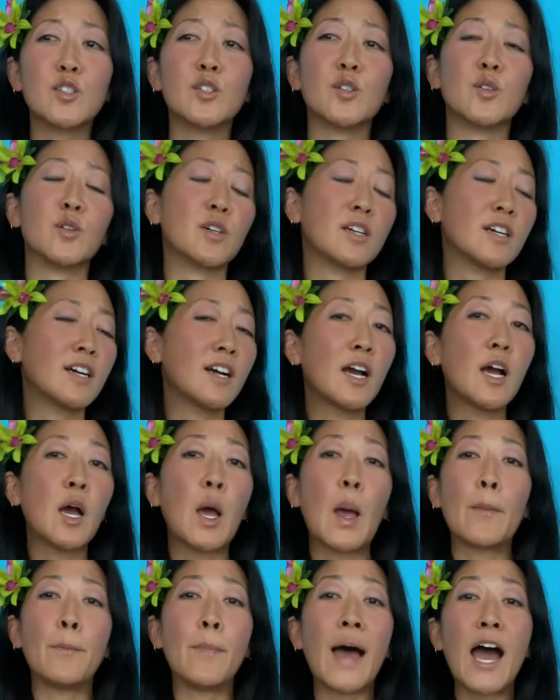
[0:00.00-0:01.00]

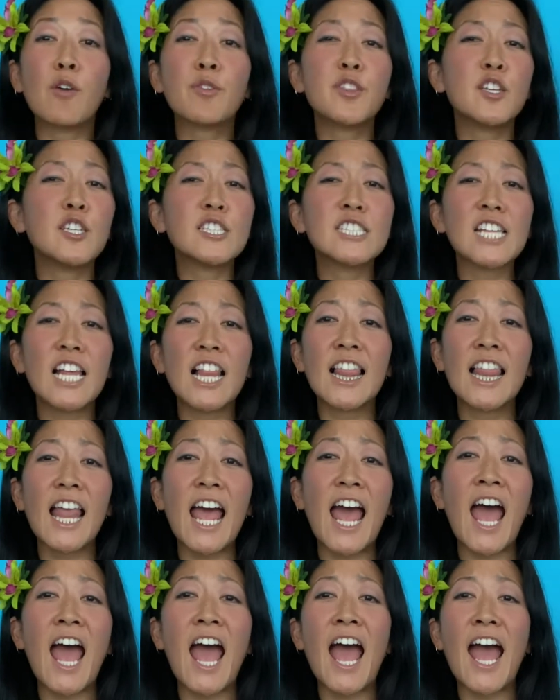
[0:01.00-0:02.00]
prefer
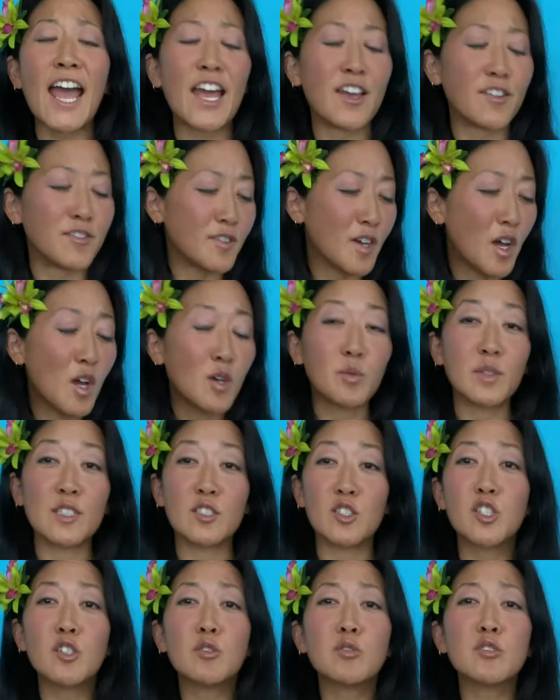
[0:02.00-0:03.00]

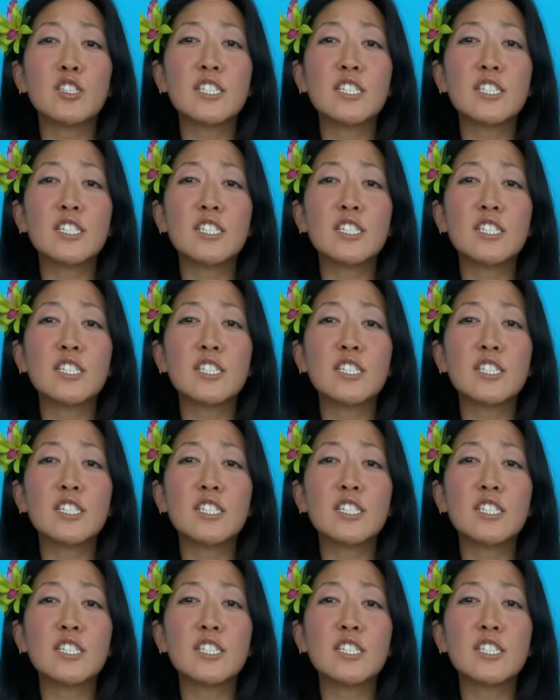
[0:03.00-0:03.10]
recording on the